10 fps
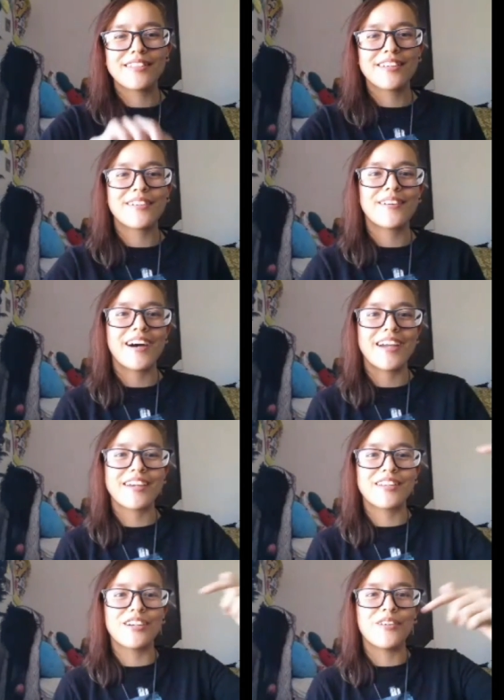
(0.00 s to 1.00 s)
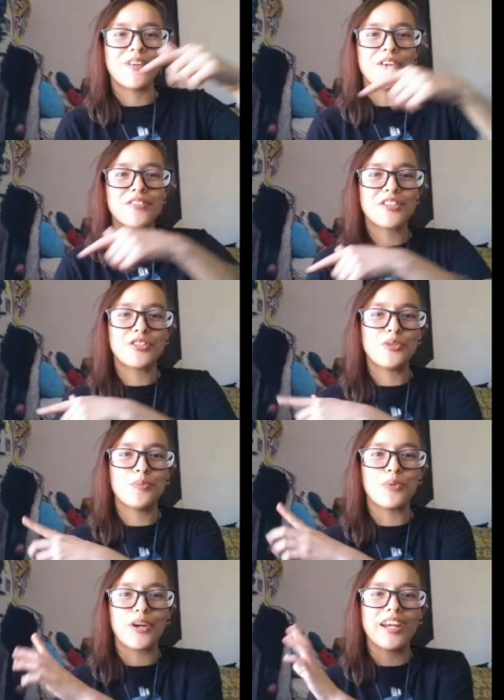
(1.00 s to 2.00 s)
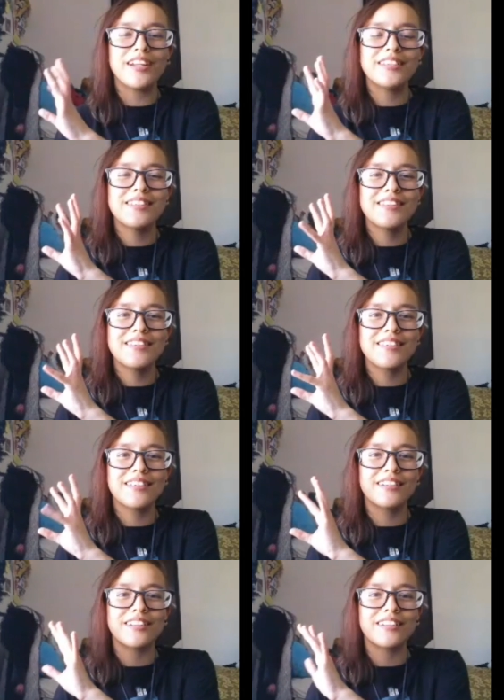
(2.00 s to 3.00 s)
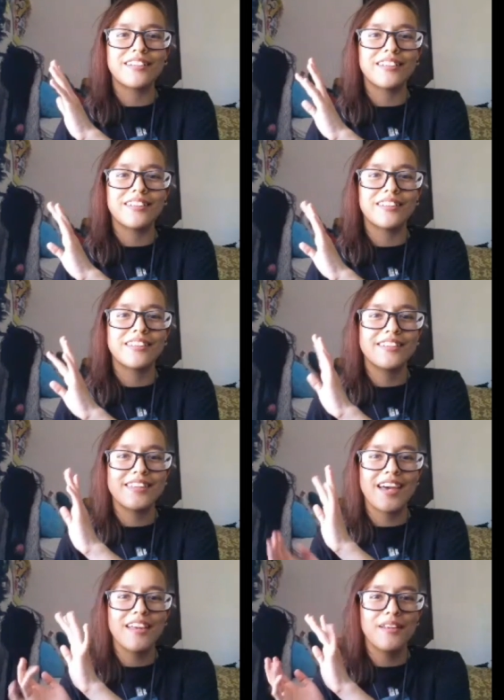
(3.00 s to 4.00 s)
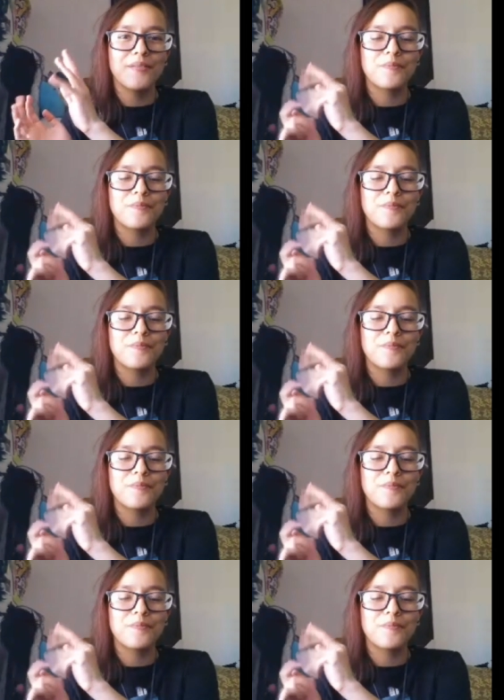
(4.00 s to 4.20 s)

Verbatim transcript: so I could go over to Braden's little set.